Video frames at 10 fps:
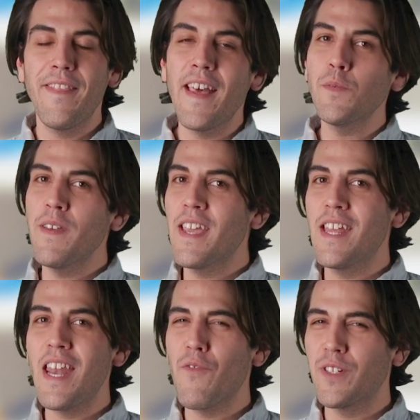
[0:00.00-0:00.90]
And that's why they
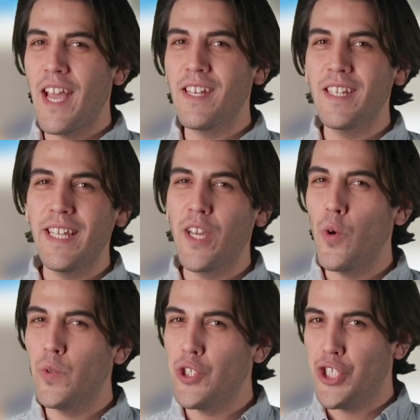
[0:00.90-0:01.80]
can never technically
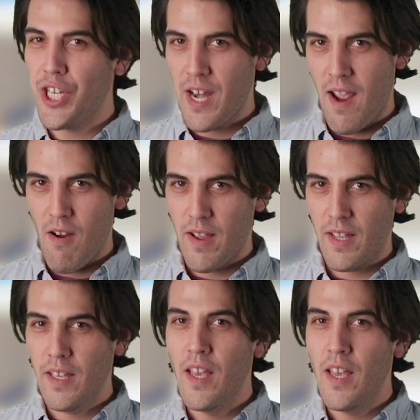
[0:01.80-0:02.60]
go generic.